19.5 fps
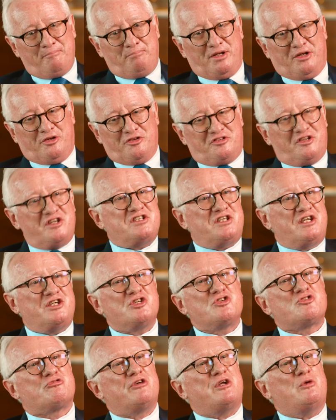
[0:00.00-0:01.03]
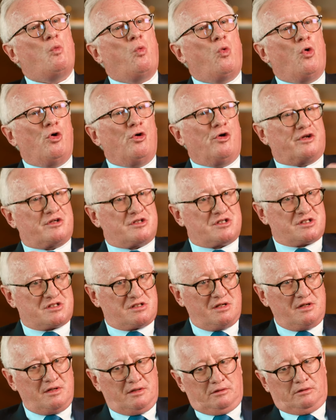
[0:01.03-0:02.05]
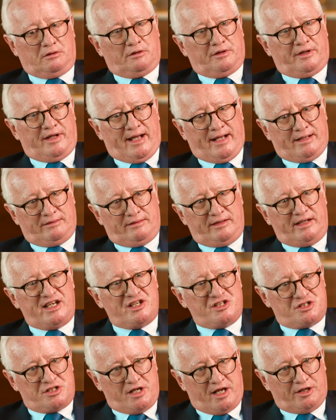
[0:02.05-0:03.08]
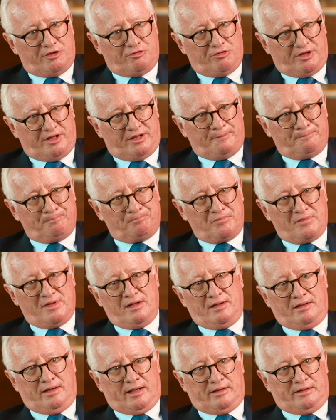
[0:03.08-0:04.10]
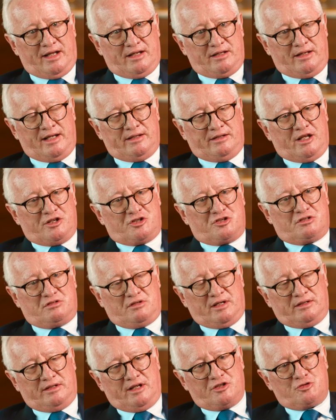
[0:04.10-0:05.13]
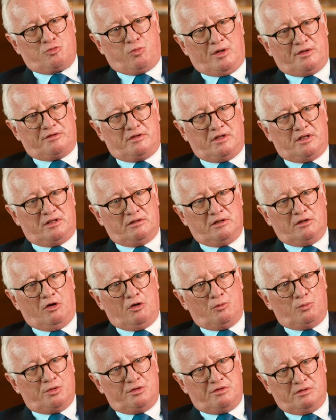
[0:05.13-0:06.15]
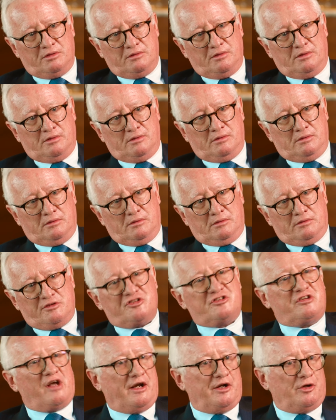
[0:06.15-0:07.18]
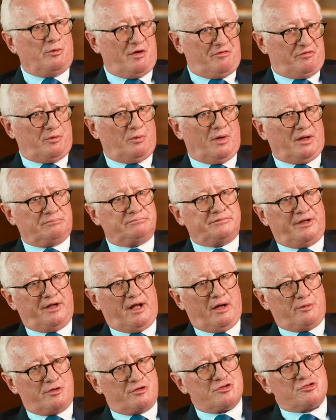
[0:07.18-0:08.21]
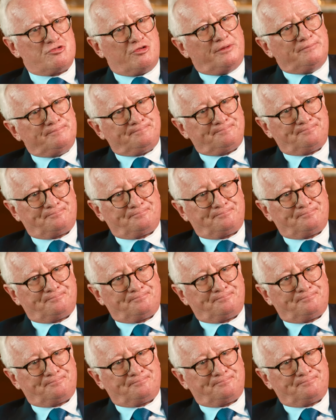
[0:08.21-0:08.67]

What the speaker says: because this industry works on that integrity. And that's one thing that I would say to everyone in our industry.